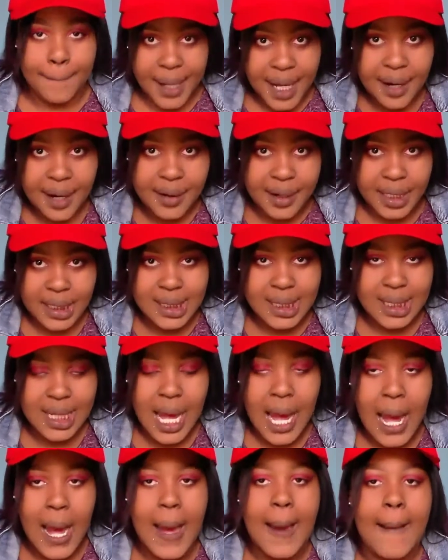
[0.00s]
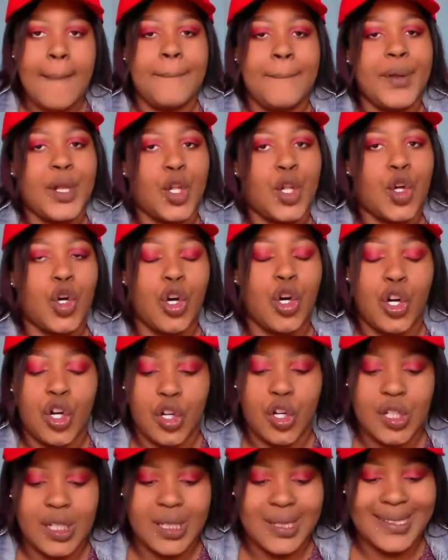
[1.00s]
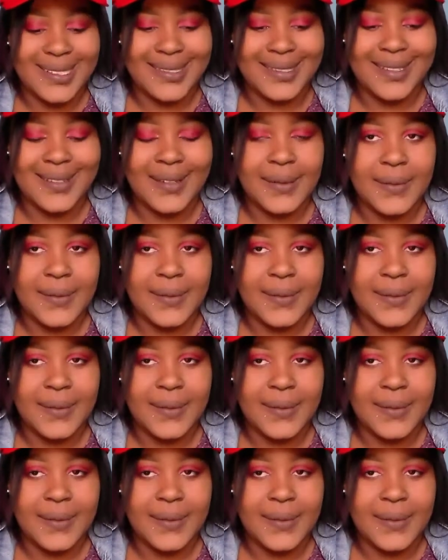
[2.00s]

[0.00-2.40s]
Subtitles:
periods, because